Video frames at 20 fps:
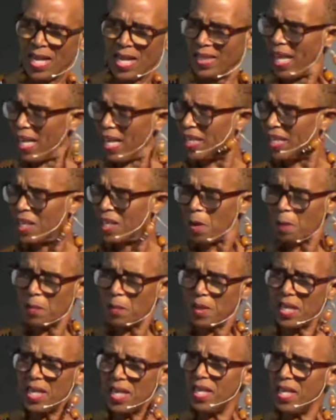They come
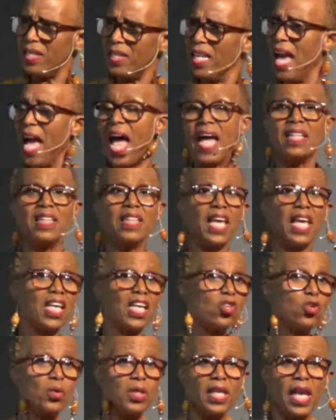in, and they
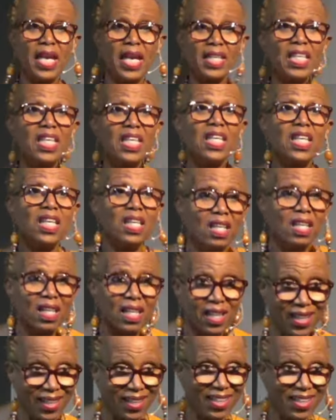create
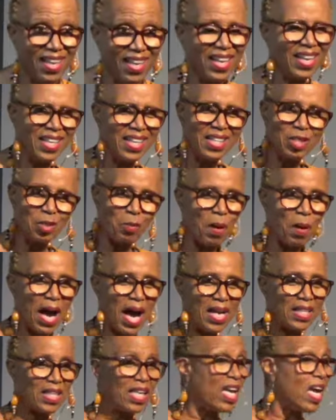healing in the
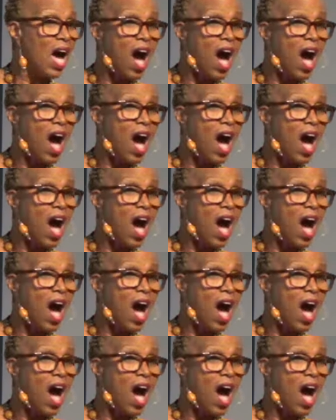body.